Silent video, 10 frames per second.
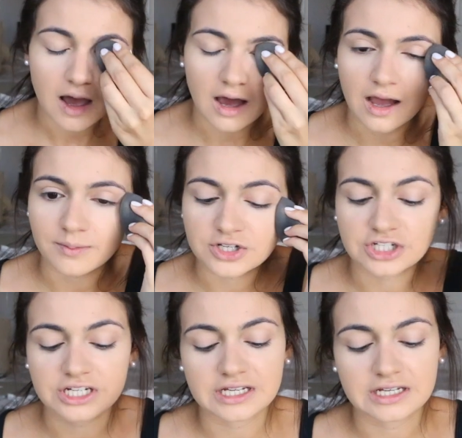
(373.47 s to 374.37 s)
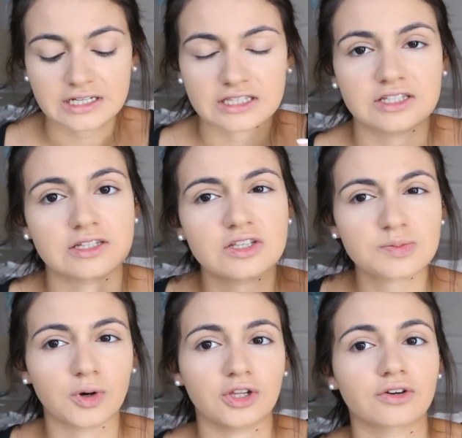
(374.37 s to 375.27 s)
This is a
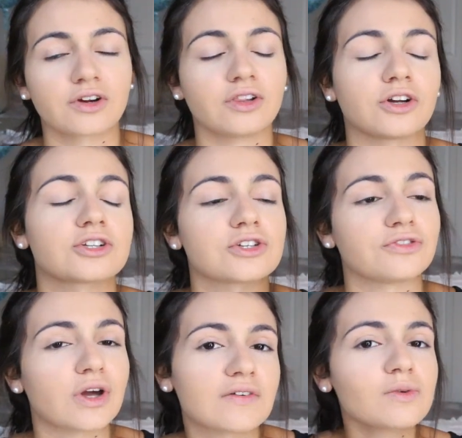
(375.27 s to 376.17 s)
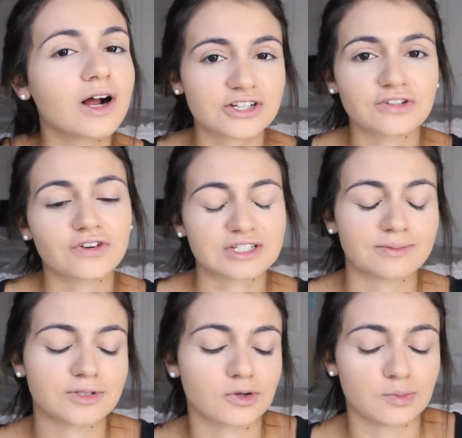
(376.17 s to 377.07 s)
spoiler alert, so if you haven't watched the first
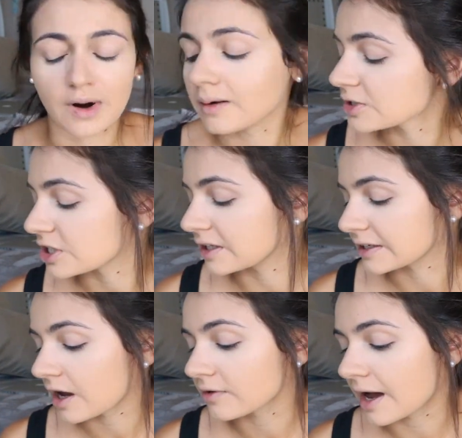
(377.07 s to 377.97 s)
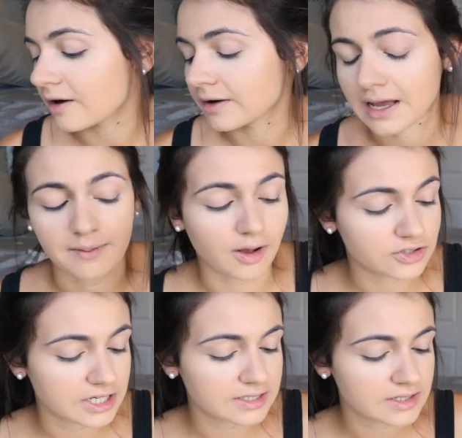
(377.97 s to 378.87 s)
episode, you probably should click out now. I
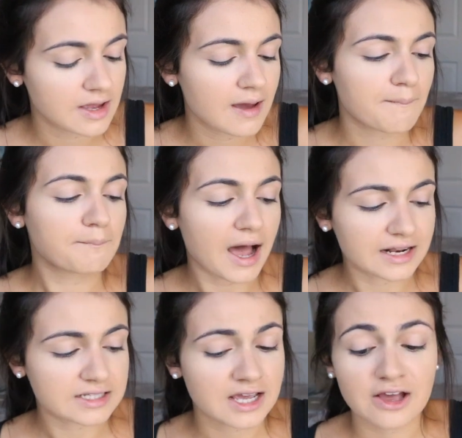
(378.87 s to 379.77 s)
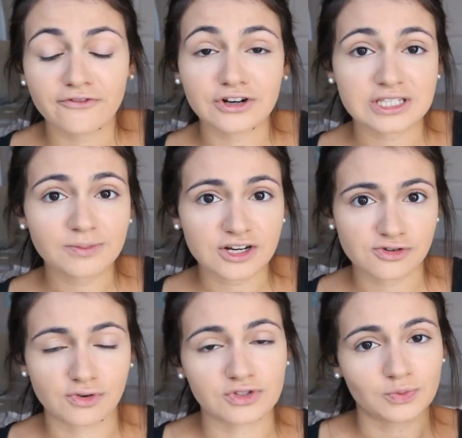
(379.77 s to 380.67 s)
apologize. But first
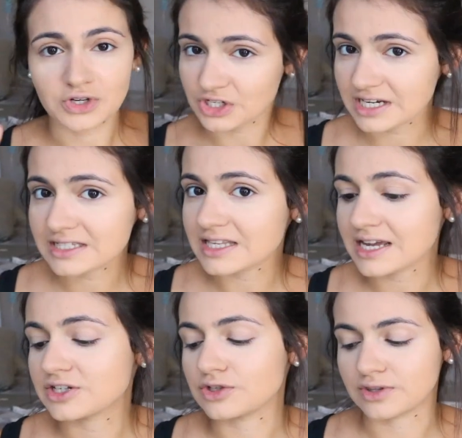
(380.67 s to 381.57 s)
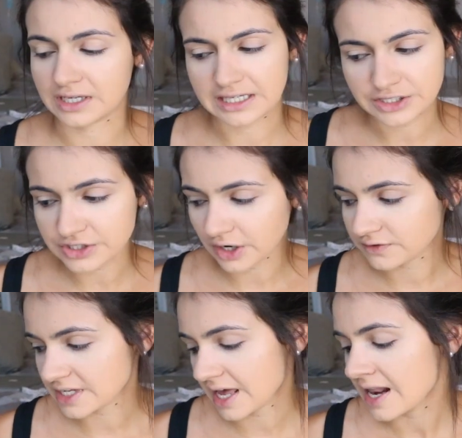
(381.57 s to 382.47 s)
impression rose. What do you guys think? Do you think he
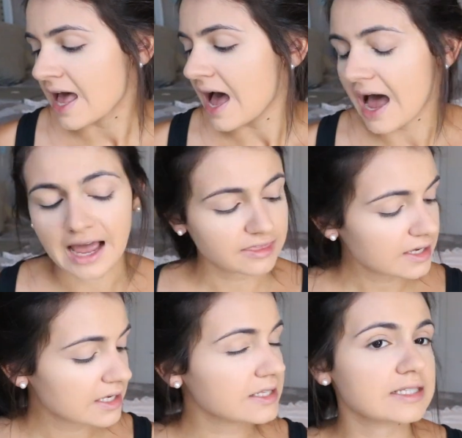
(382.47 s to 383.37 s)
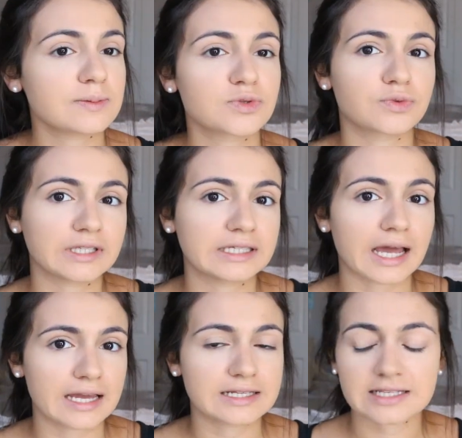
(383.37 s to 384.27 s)
deserved it? I think he seems really
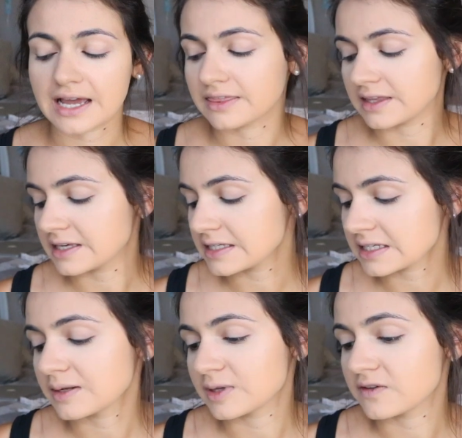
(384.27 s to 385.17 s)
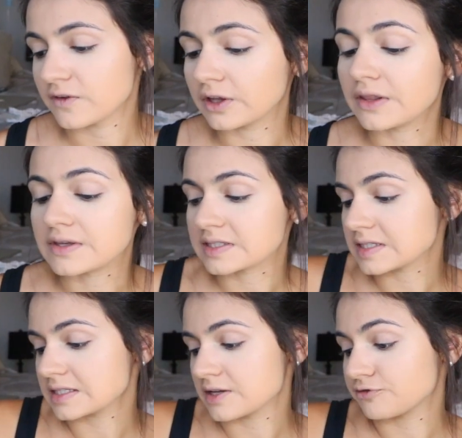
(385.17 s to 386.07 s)
nice. I think he's going to be the villain this
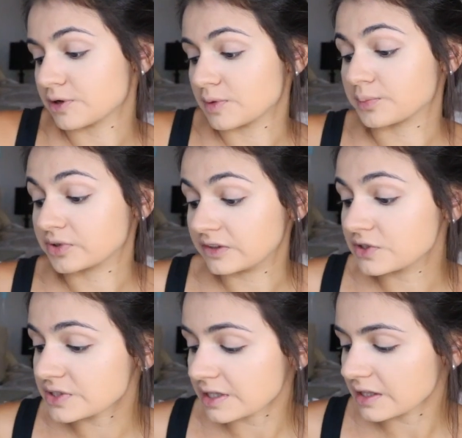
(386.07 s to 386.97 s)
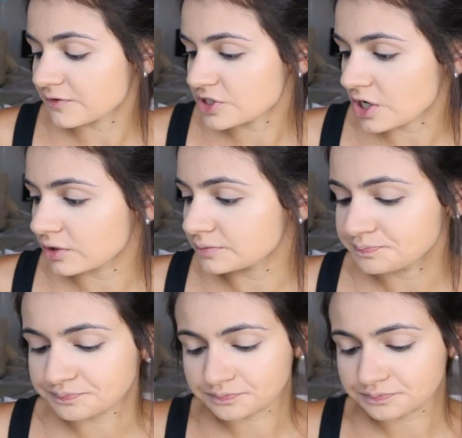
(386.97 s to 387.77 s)
season from the previews that they've shown.